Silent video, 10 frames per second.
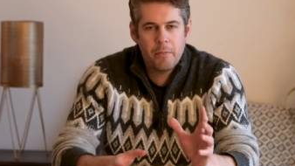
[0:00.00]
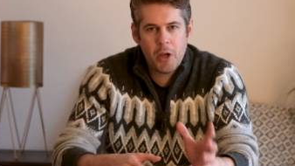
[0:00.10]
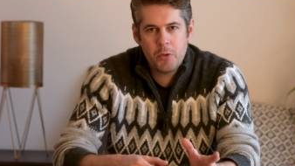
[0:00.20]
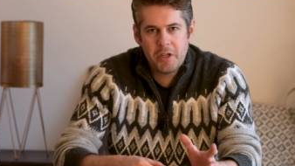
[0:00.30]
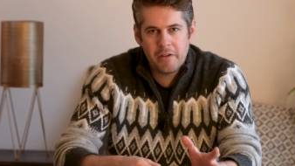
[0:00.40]

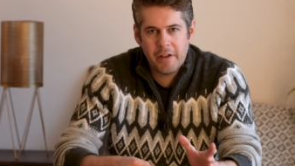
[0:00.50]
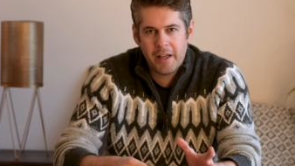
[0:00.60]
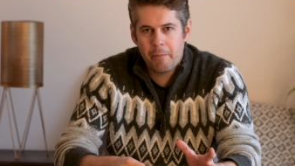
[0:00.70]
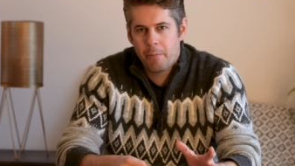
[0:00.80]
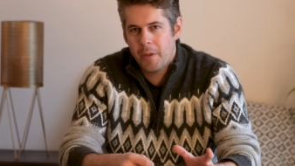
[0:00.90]
beauty of
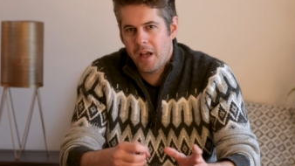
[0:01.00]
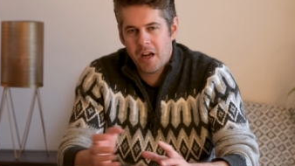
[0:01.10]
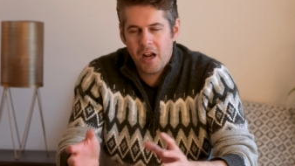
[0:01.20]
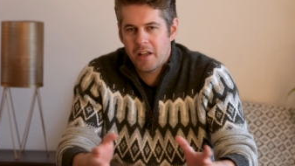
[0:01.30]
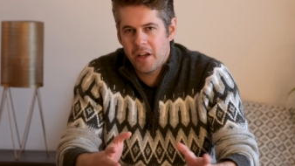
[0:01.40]
it are
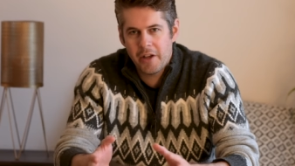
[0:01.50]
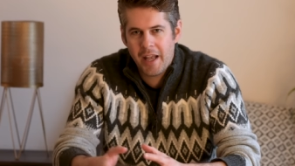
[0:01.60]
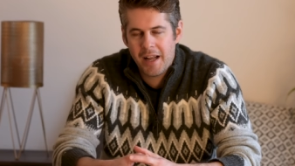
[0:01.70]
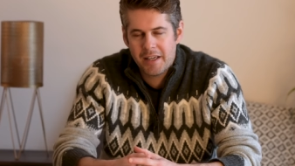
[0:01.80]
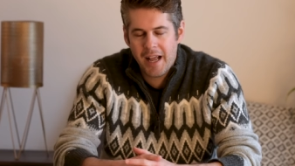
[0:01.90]
kind of going
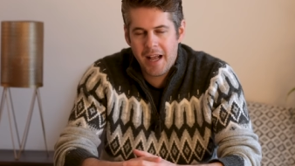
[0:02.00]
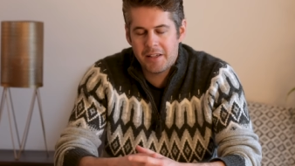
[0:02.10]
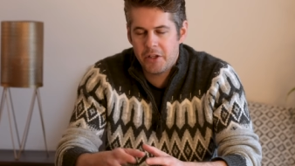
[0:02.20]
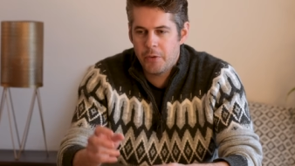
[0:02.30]
hand in hand.